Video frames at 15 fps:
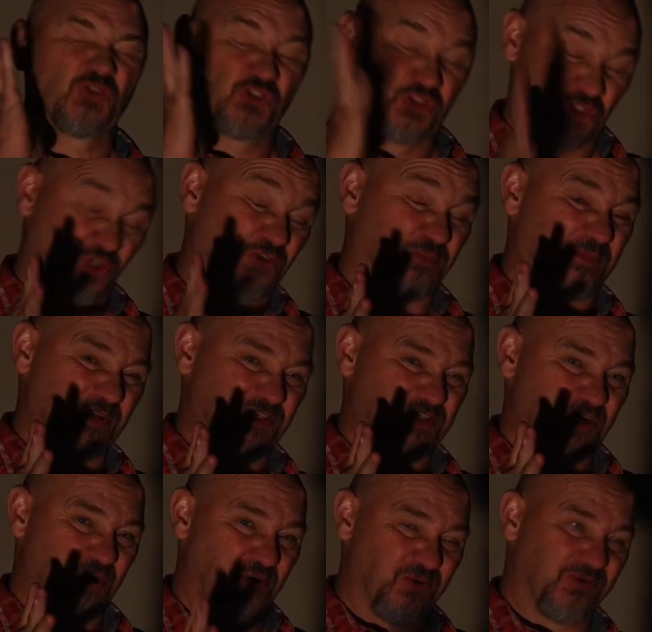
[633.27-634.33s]
truth be
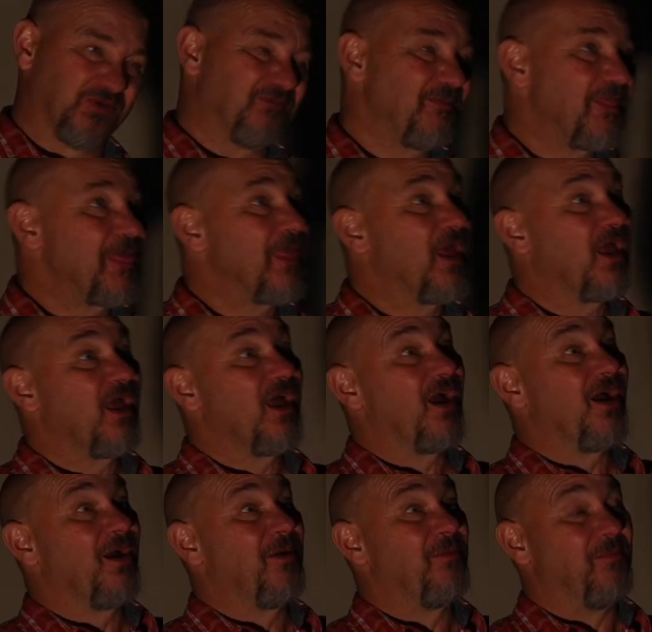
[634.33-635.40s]
told,
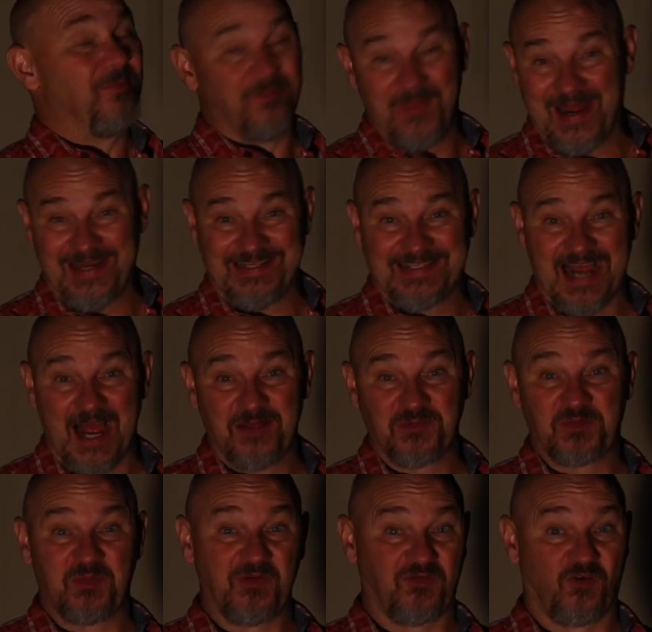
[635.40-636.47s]
many
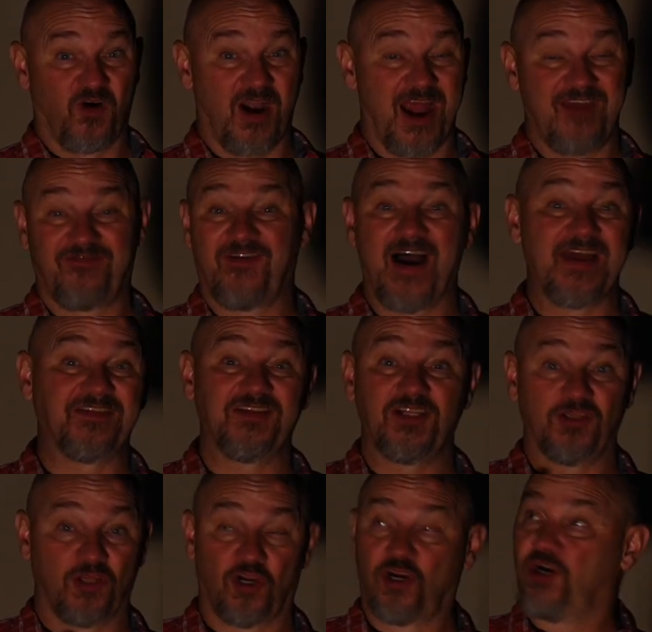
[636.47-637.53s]
times before I finally
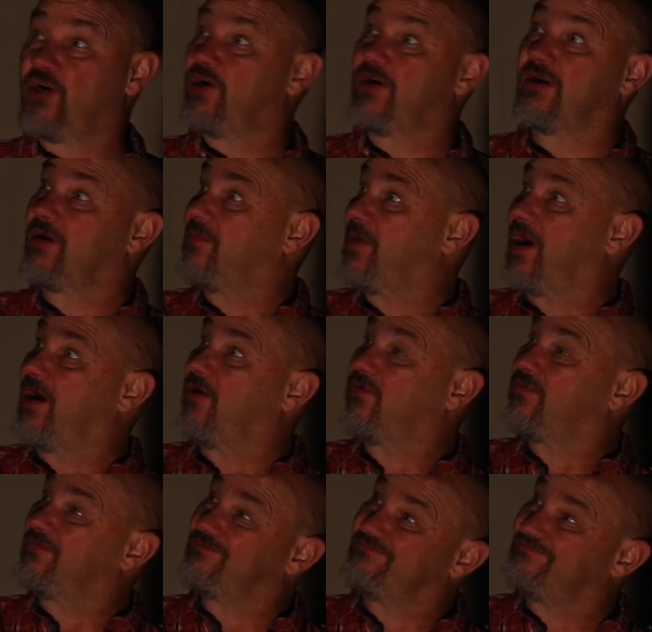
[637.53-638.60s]
learned about
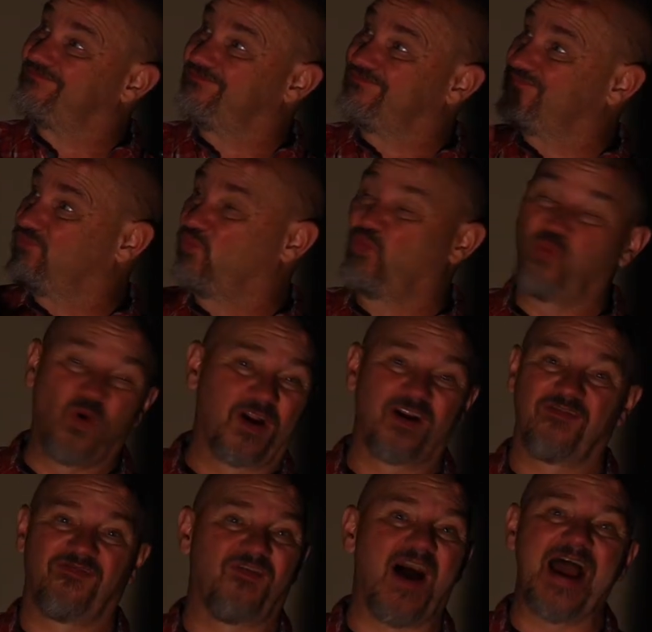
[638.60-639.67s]
where to
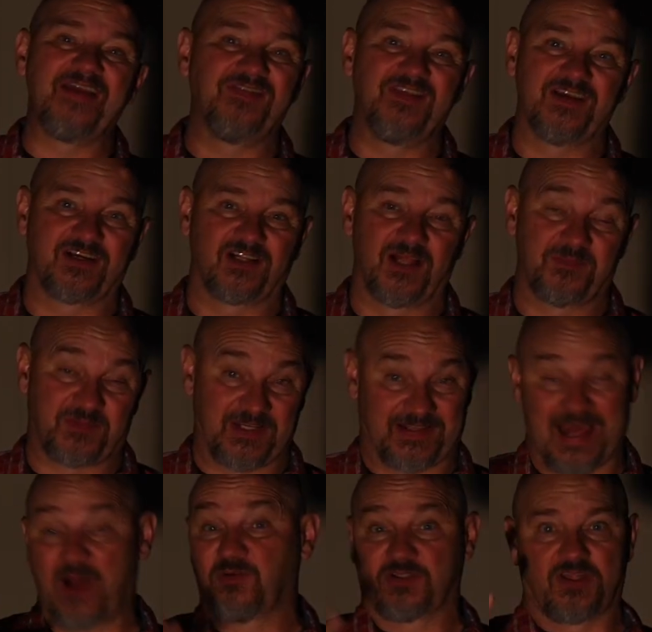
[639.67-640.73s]
find the ecliptic,
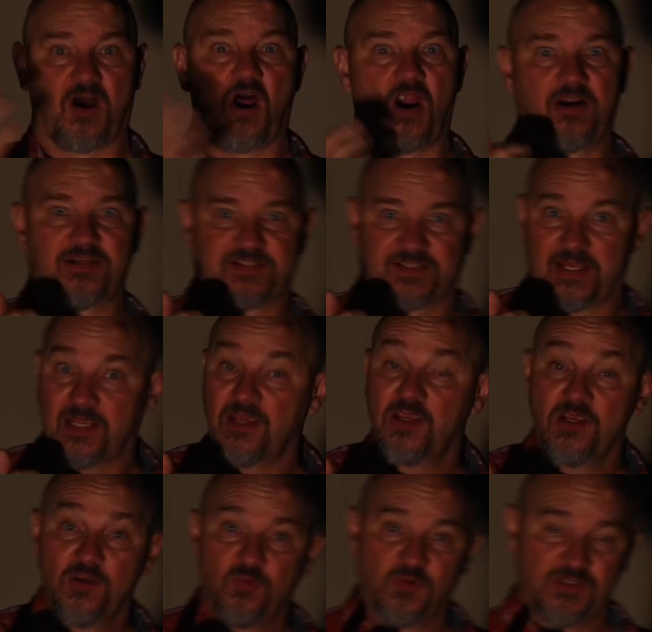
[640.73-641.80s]
that was the hardest thing,
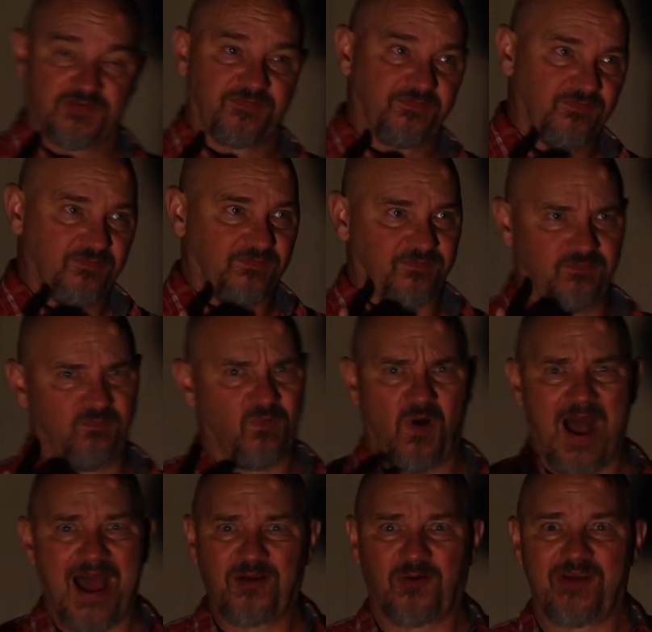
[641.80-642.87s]
was, well,
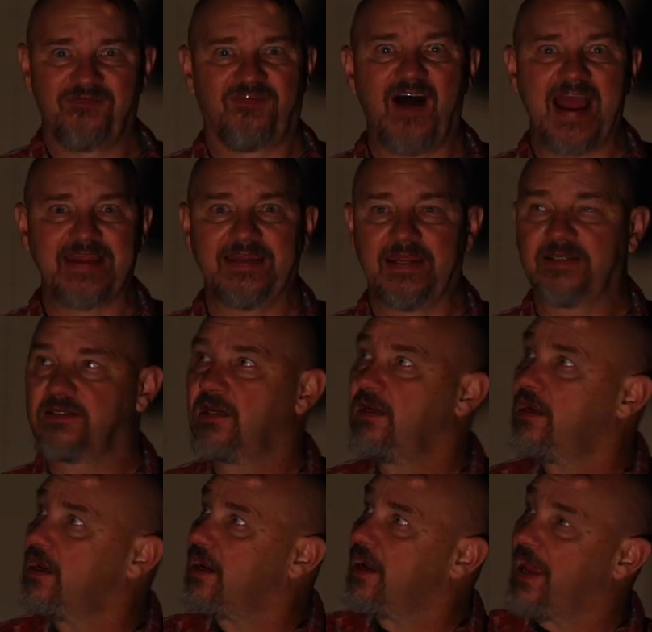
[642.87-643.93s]
how do I find it?
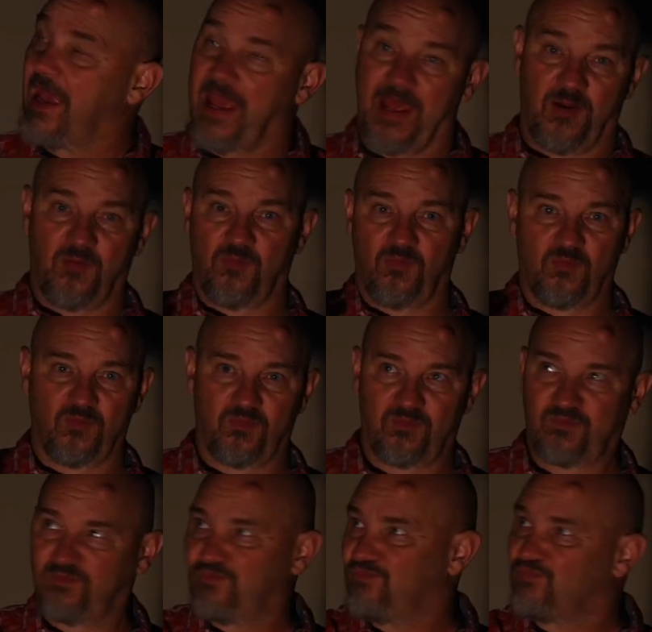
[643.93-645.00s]
And
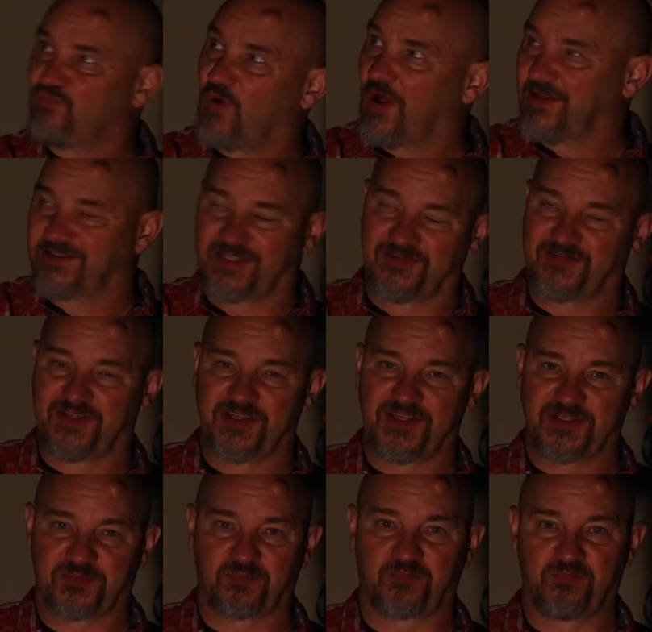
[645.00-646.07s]
relative to
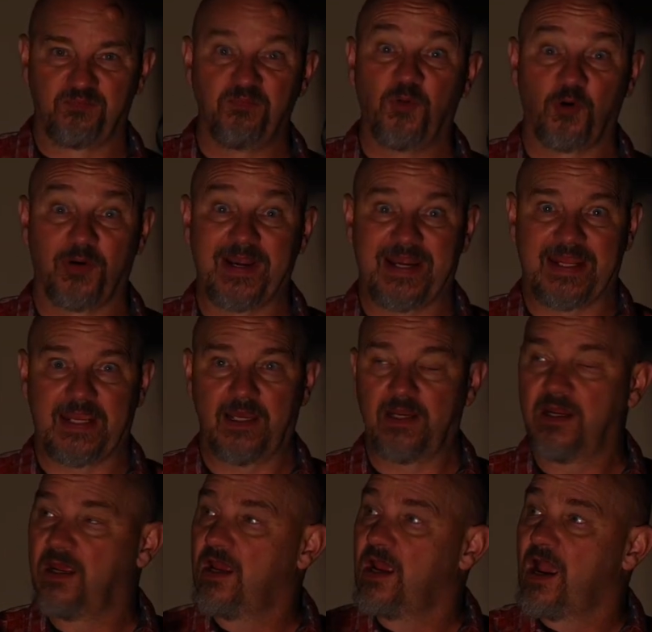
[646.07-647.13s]
this meridian,
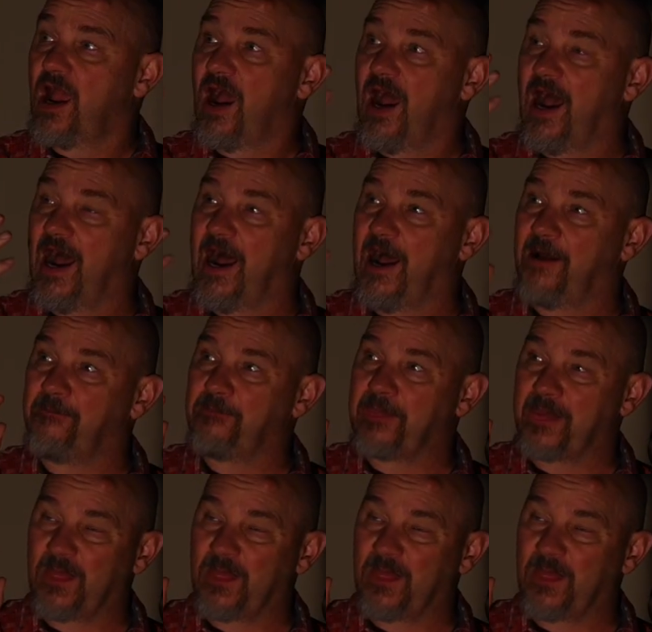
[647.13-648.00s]
when